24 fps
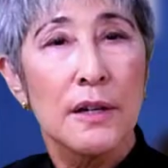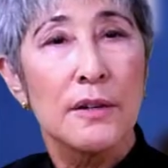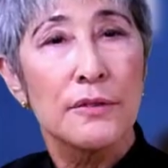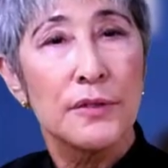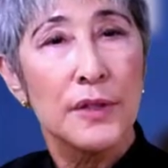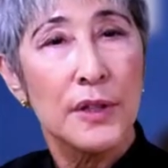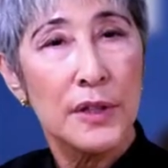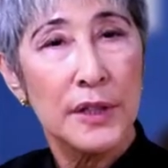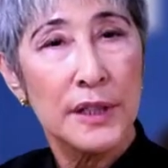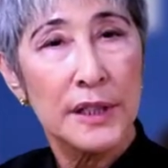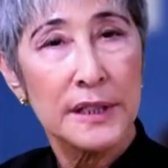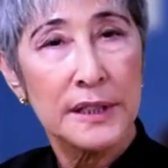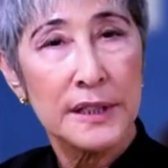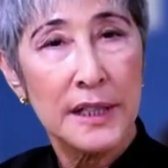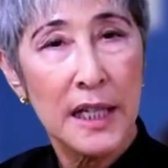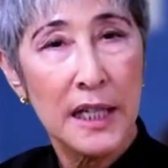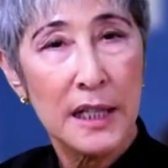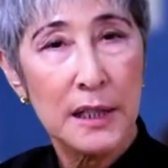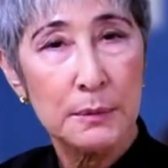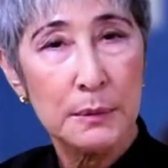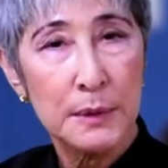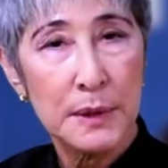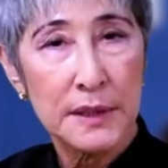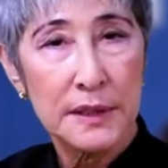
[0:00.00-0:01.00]
Various
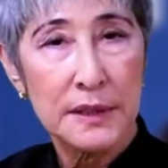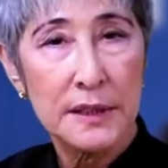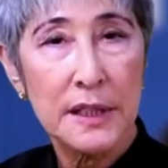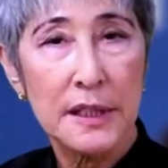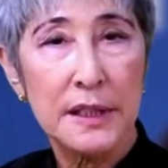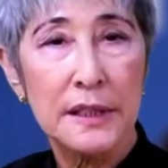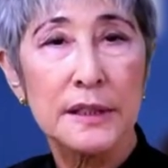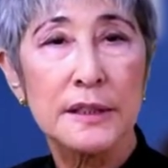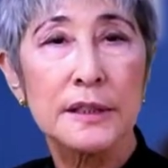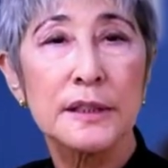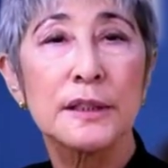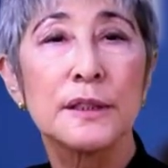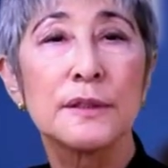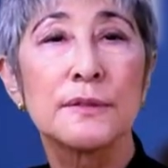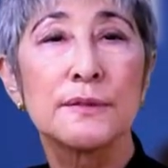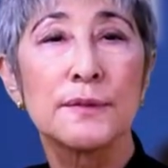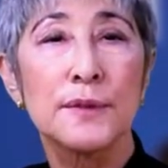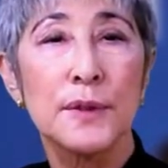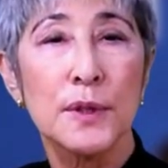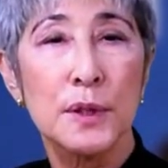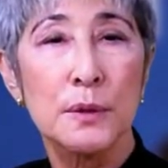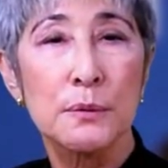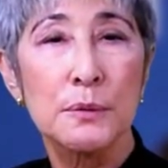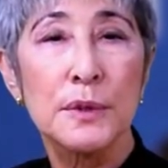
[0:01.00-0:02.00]
animal studies
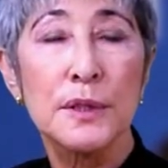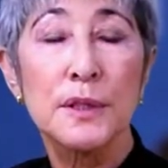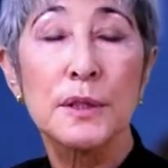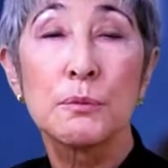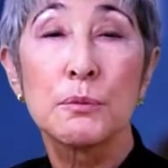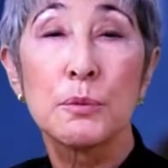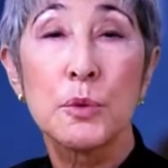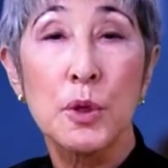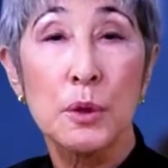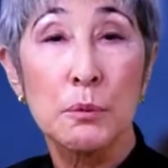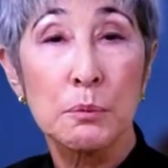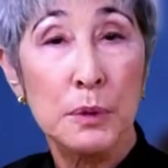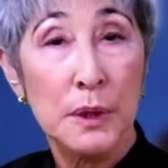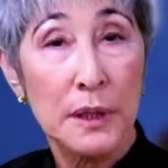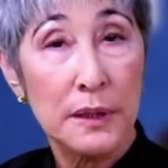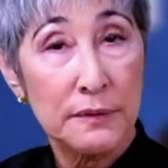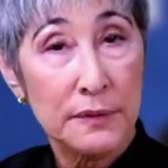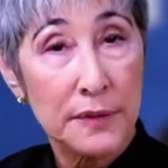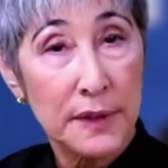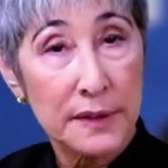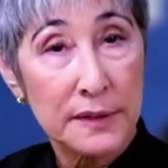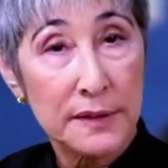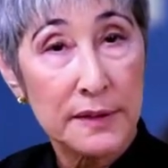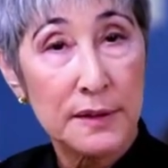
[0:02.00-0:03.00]
confirmed that more blood
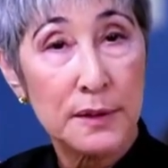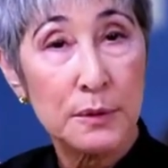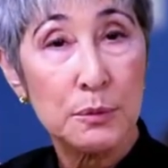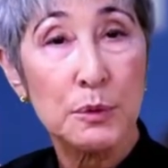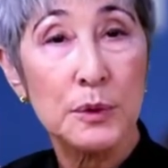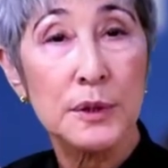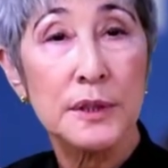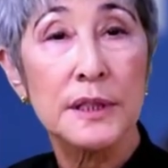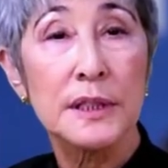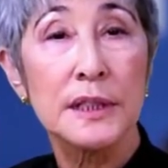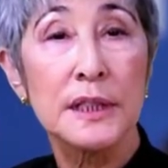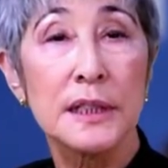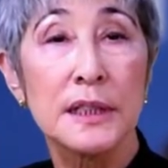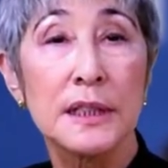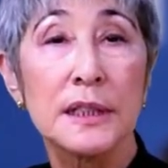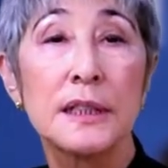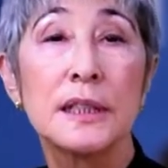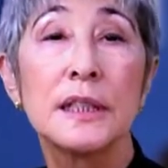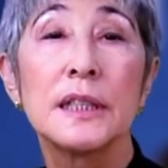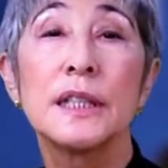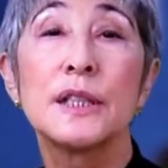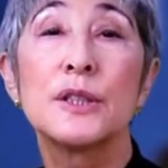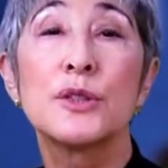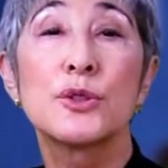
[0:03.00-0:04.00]
vessels were seen
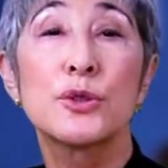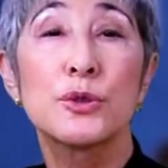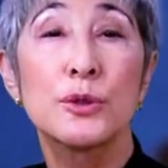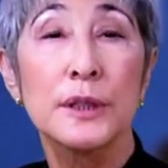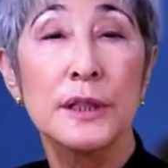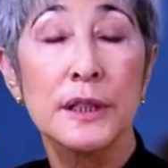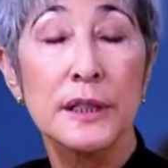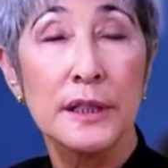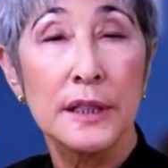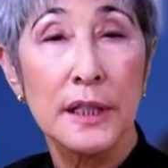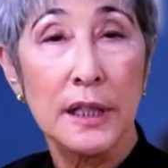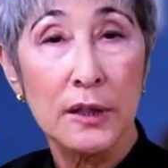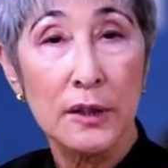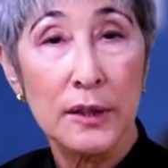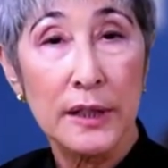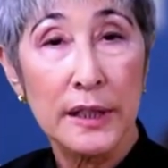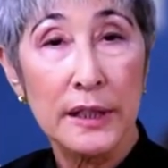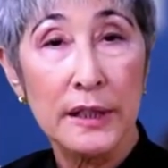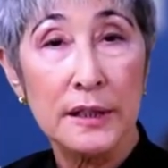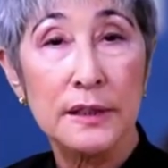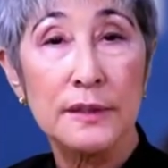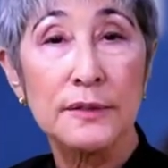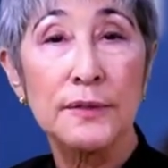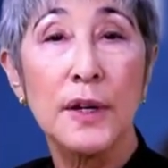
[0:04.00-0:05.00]
in treated
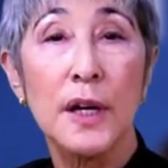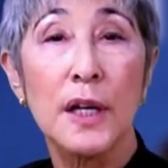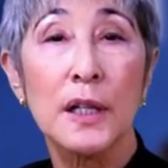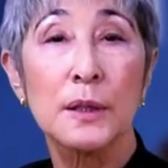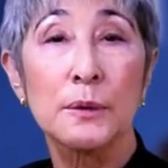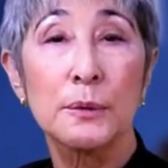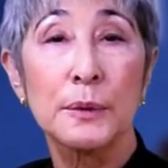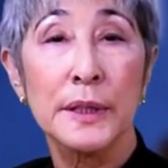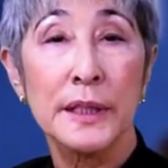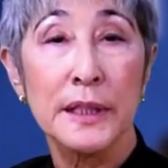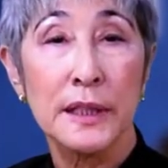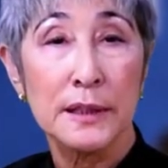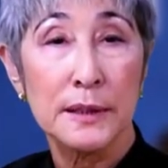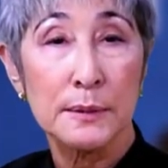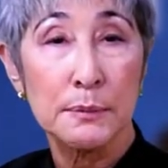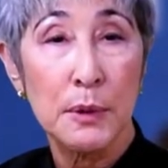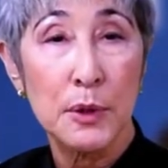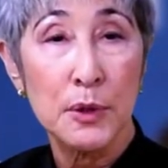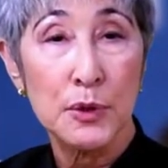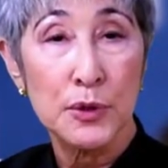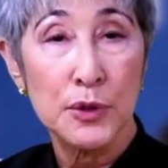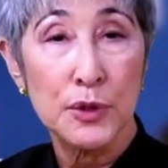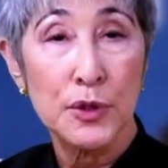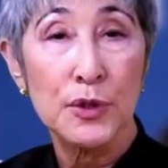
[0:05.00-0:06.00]
areas following
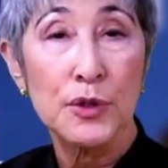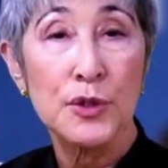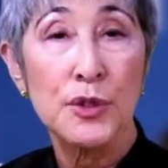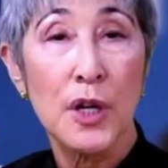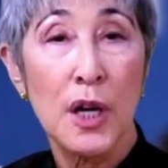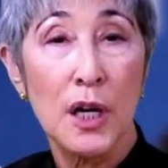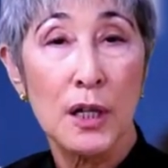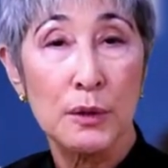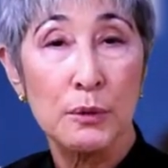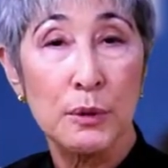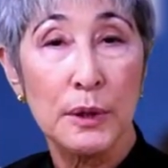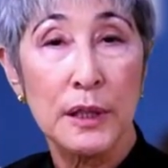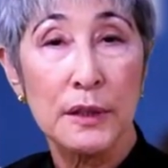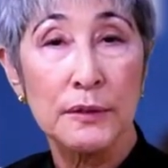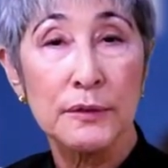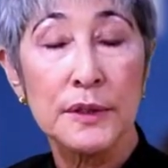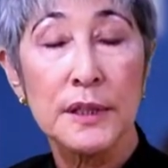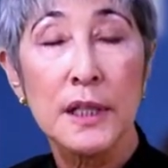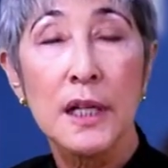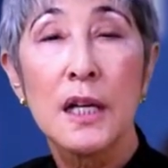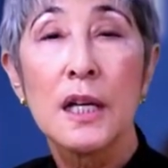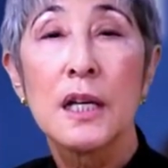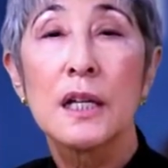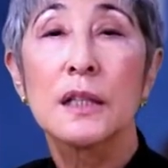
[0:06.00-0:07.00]
exposure to shock waves
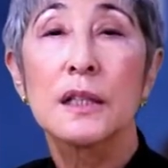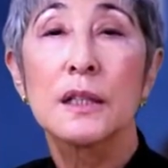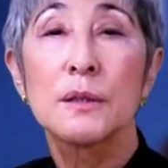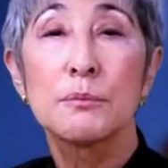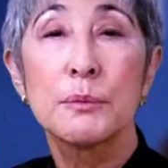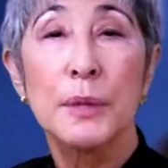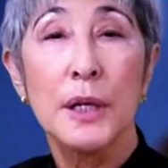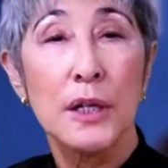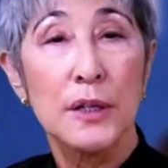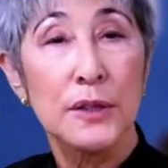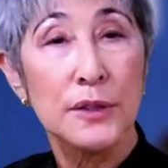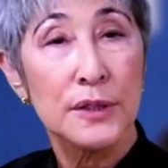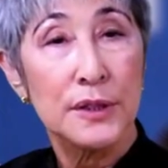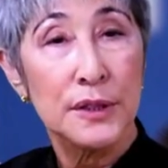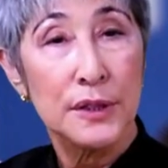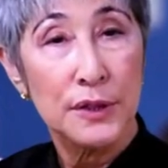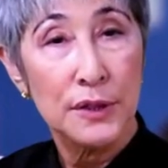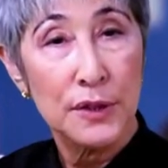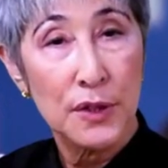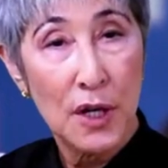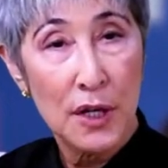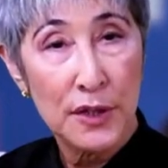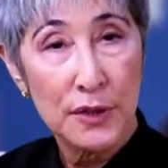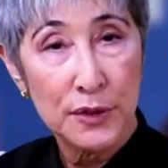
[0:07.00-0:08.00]
compared to
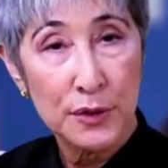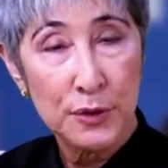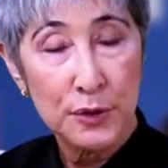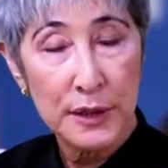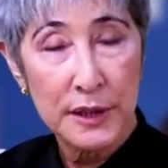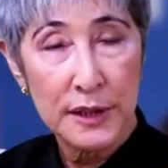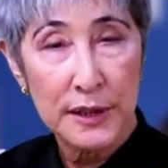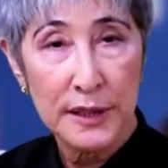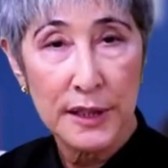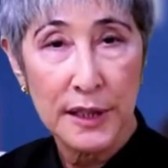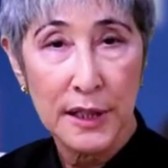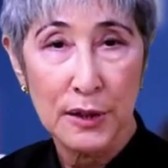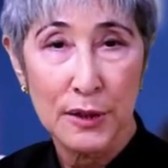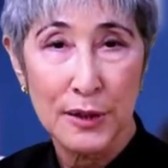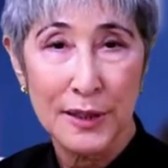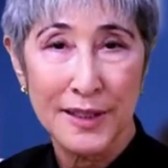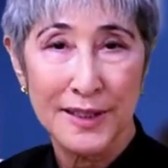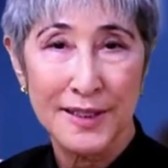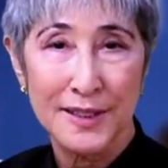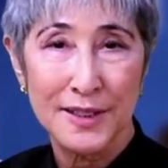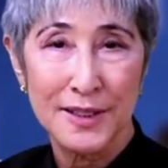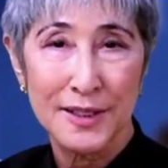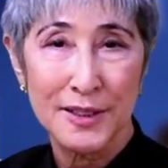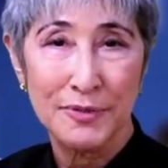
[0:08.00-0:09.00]
non-treated
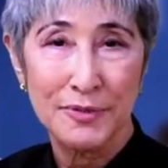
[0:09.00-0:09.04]
areas.